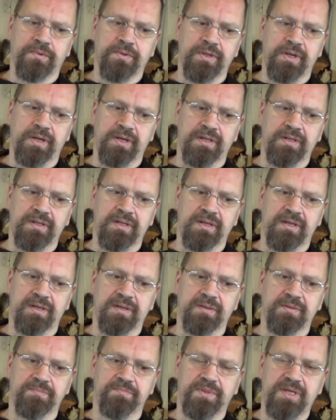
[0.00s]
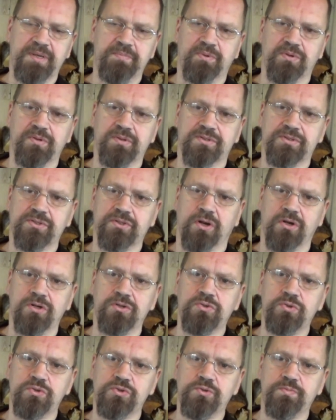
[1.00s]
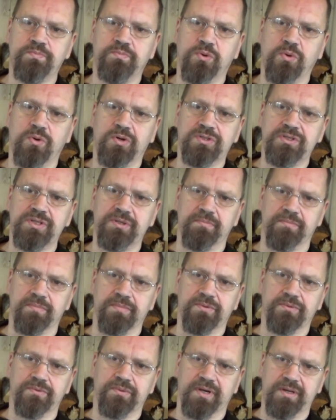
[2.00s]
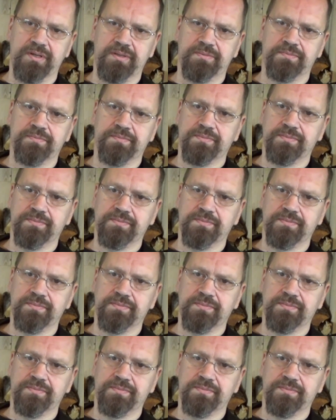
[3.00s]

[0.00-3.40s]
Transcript: and uh, people started to support him, right?